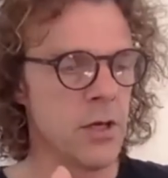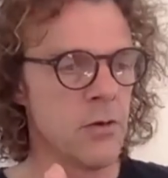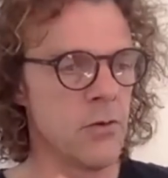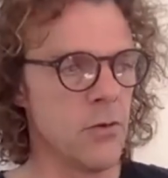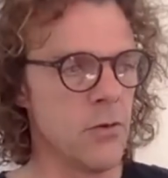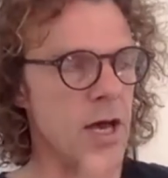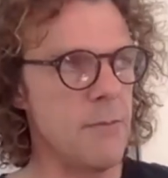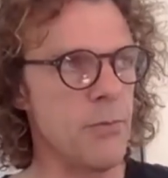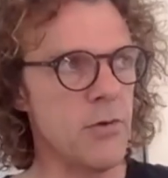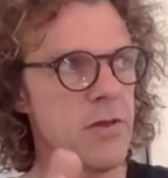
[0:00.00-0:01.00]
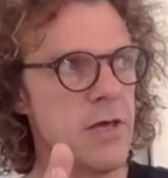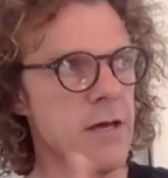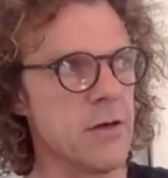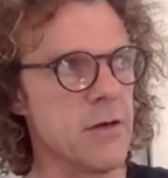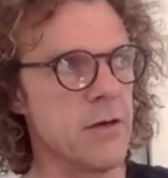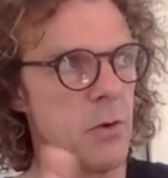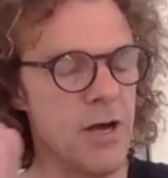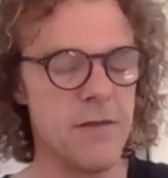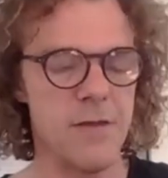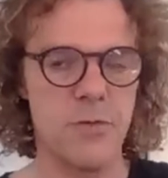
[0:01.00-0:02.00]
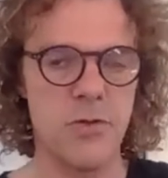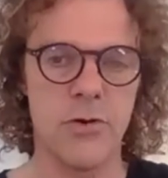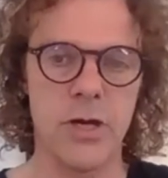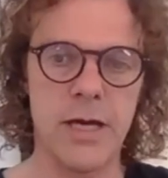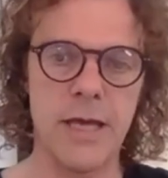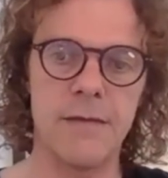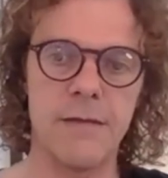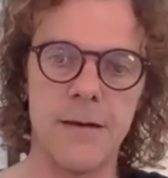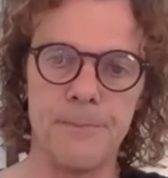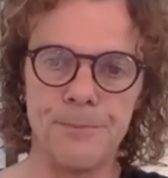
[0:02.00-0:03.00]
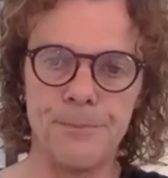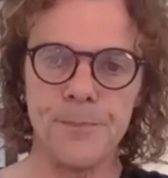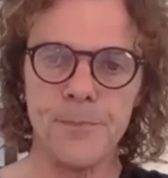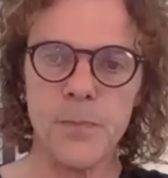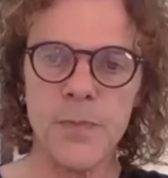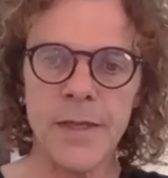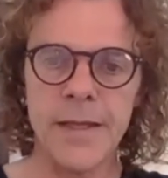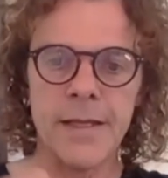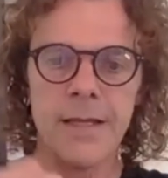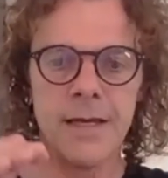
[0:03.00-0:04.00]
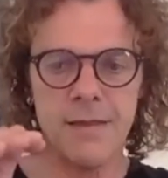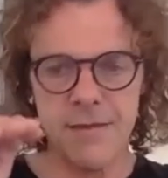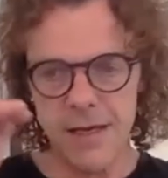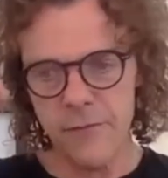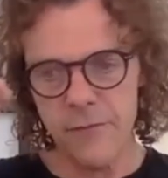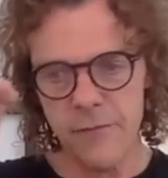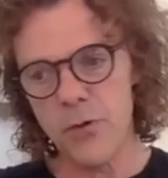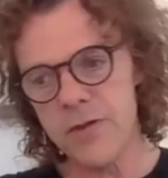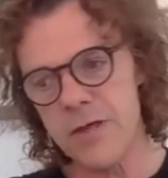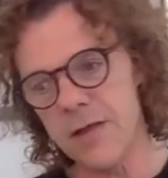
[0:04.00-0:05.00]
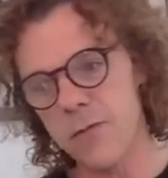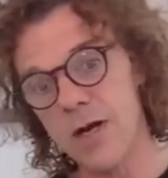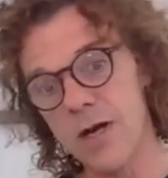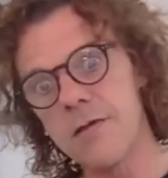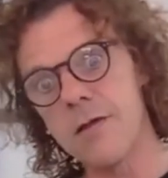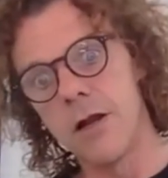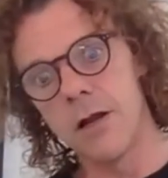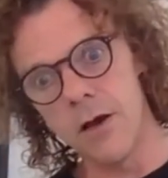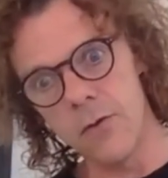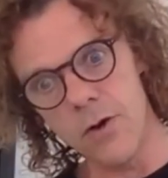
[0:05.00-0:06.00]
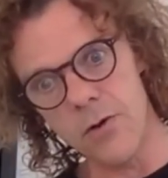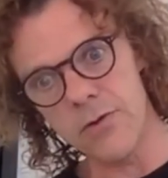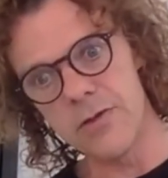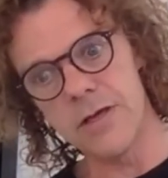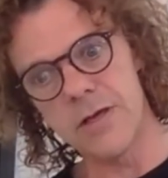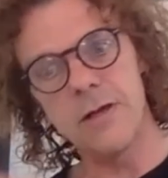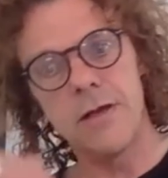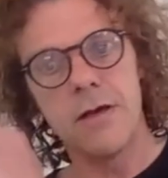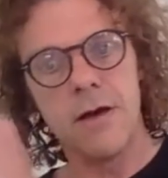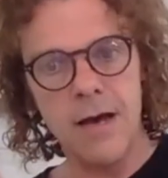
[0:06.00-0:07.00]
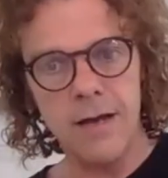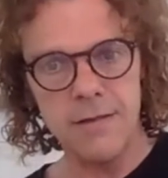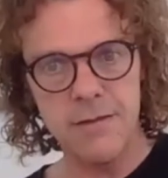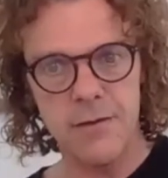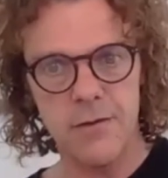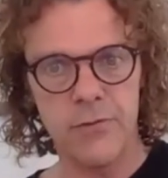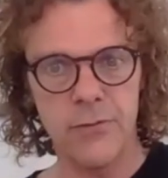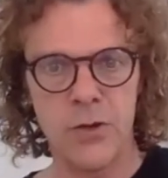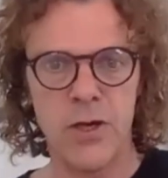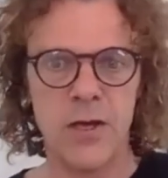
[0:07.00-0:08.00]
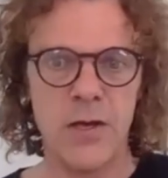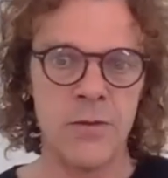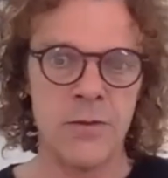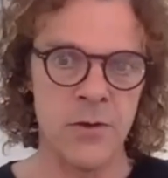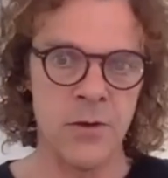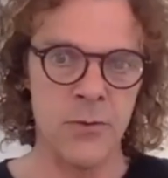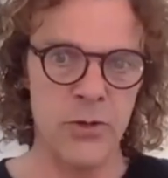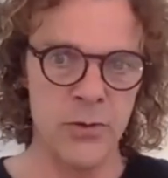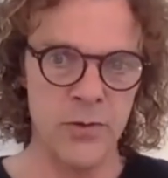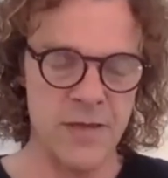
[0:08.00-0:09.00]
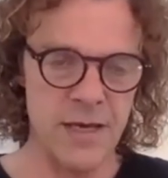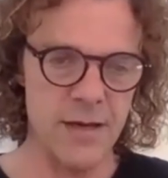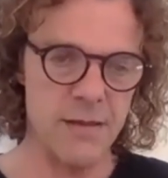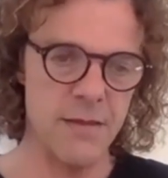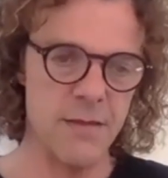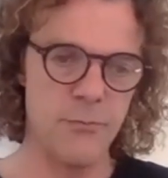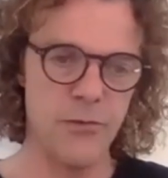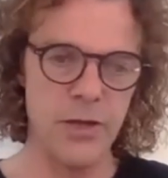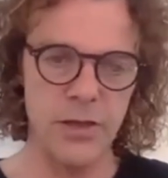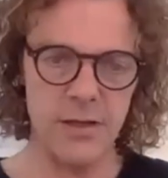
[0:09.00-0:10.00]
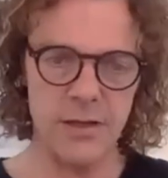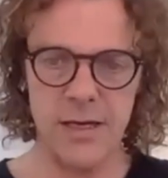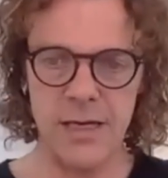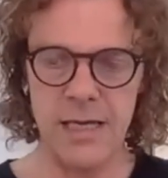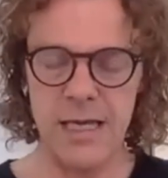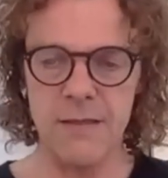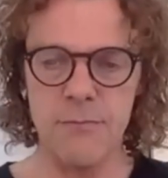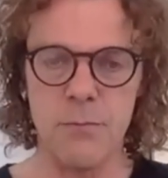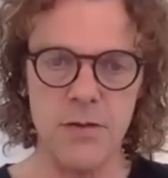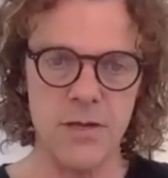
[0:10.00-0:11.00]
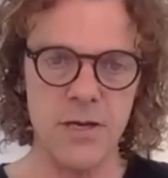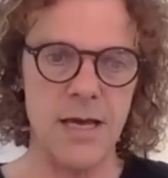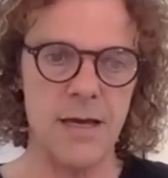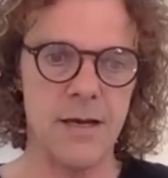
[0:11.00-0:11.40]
Google hypoxia Nobel Prize, I'm sure you get there. The state of hypoxia is where there's low oxygen, high CO2. So you could say that this breathing technique is much like